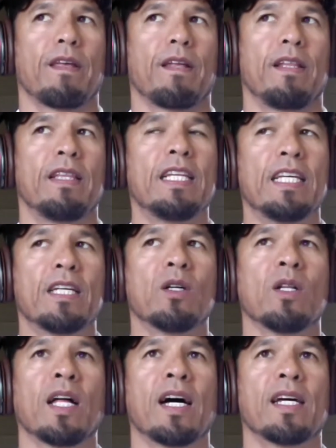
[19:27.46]

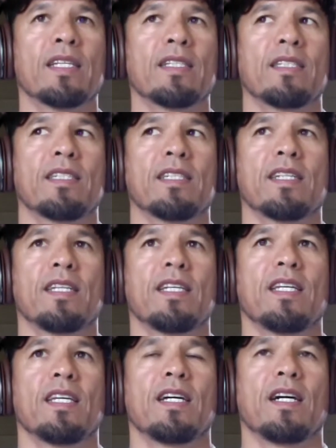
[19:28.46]
legalized
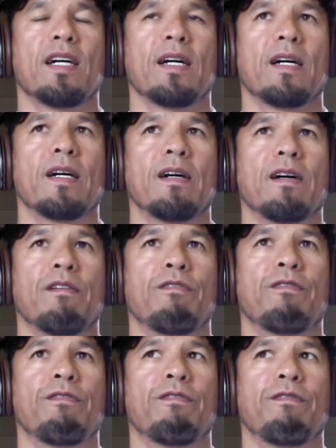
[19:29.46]
uh,
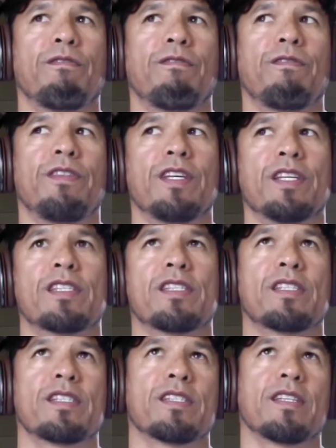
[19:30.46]

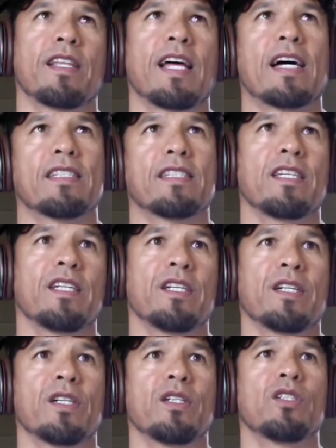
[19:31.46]
this last
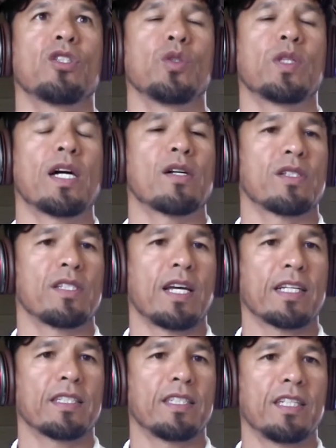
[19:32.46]
year, two thousand
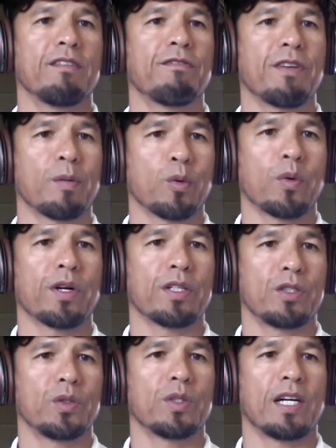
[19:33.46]
nineteen, February
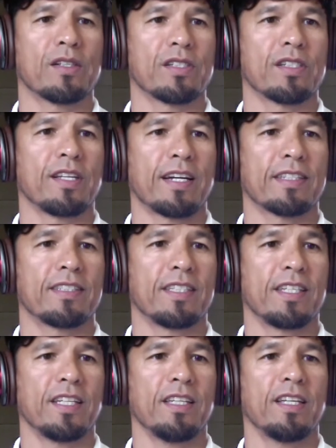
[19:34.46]
two thousand
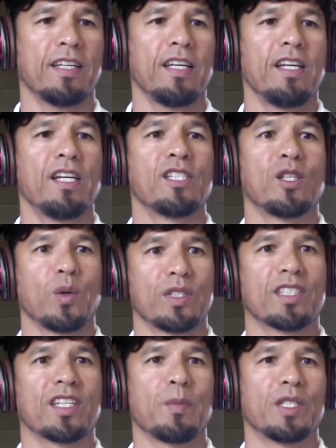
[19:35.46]
nineteen. So it's
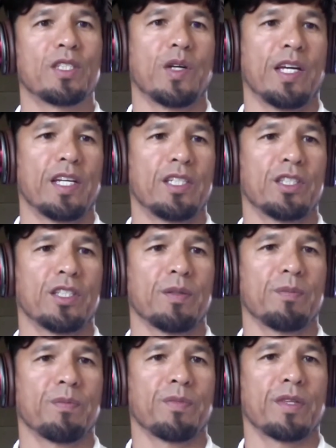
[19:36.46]
coming to Asia.
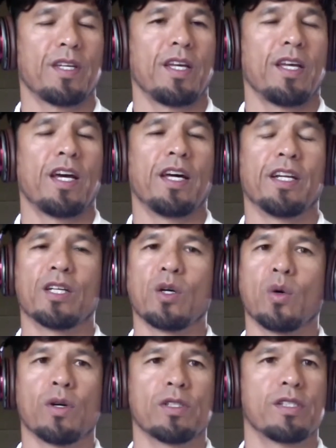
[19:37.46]
And of
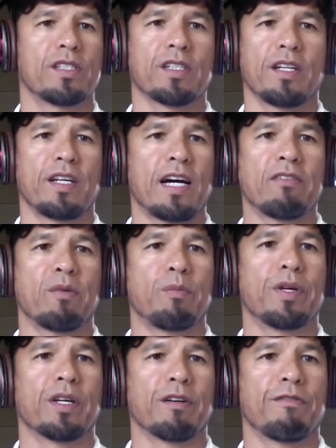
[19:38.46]
course, it's going to have a
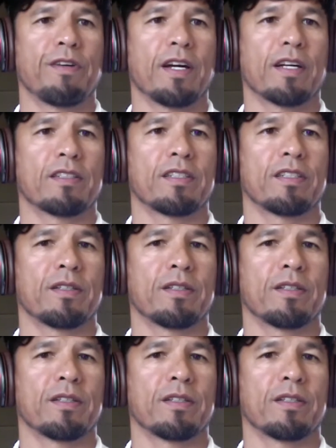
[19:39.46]
big effect,